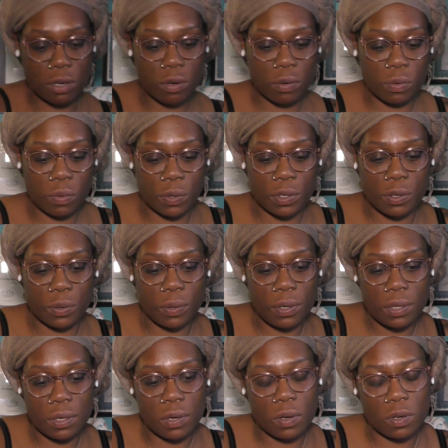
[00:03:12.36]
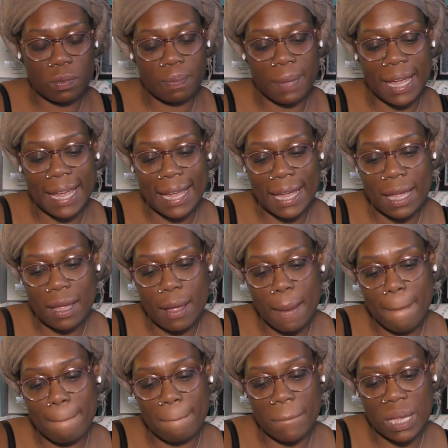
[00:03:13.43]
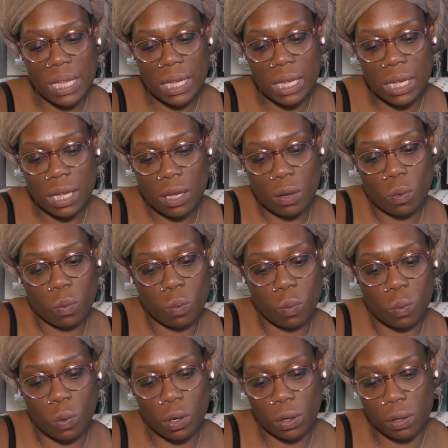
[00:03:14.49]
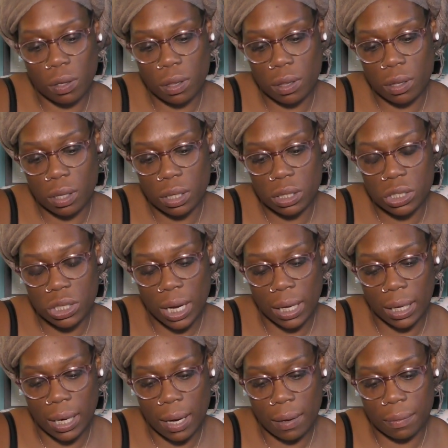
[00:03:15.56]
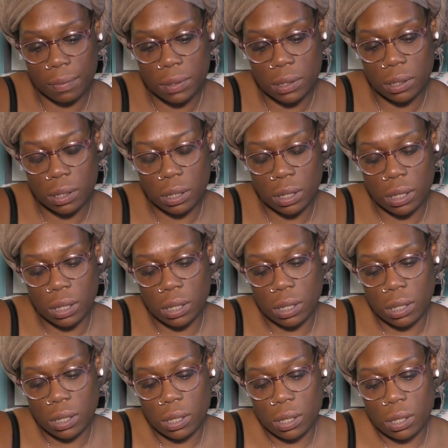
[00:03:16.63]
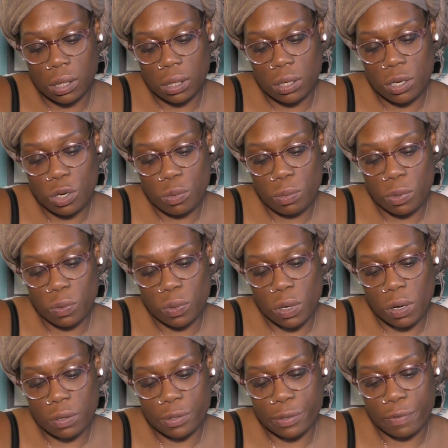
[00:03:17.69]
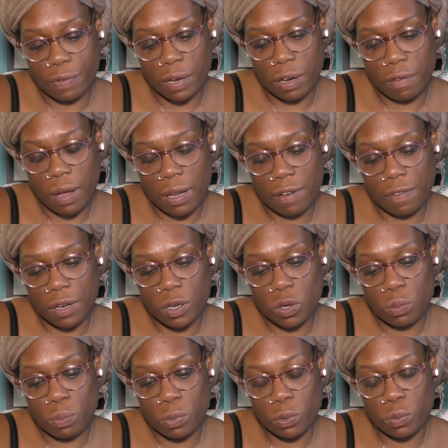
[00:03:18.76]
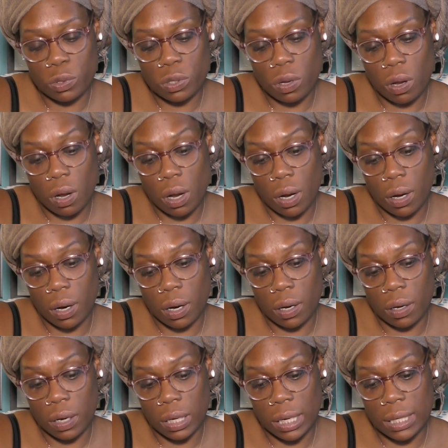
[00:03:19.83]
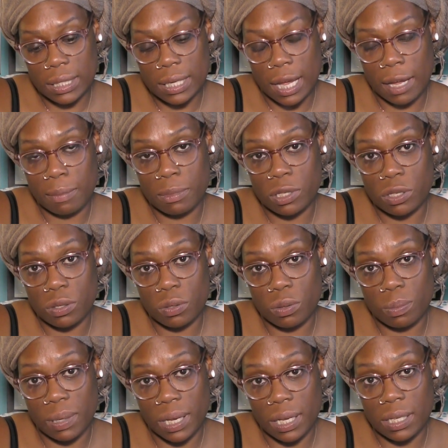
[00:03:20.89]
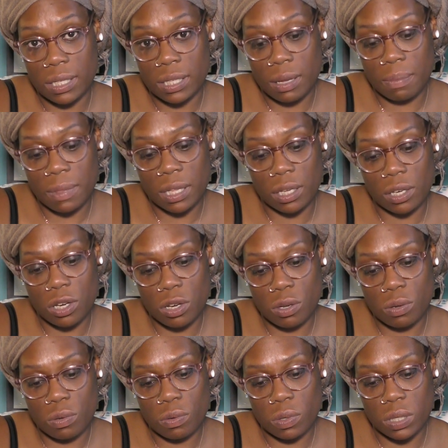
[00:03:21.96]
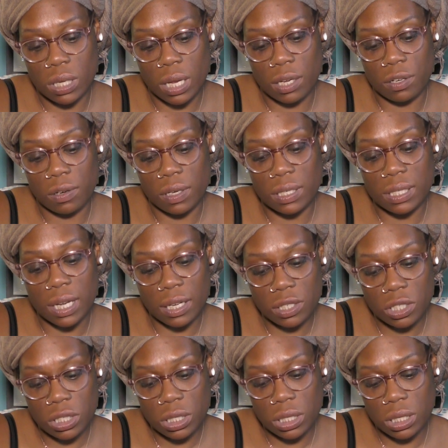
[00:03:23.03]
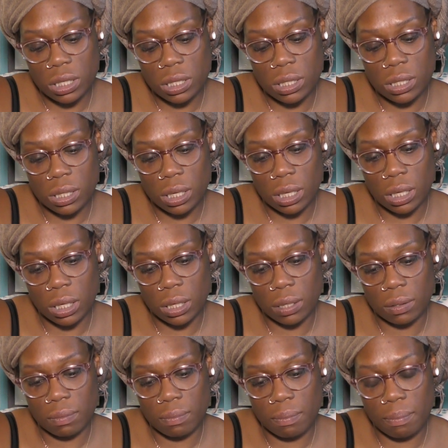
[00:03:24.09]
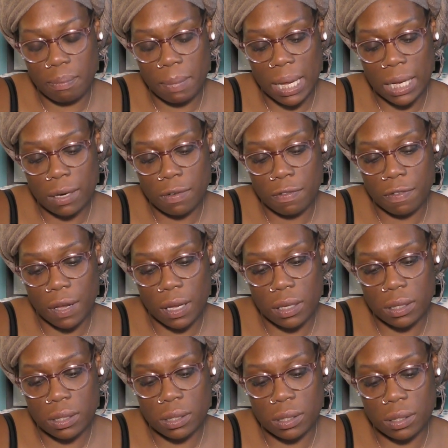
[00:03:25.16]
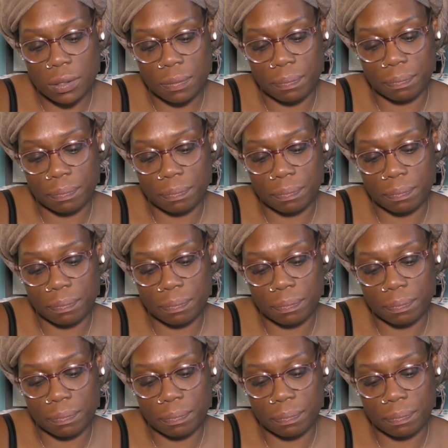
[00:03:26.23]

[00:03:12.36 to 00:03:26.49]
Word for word: Node or North Node may be worth checking out. New moon, also very relevant. New moons are a good time to begin something new, set your intentions, and manifest.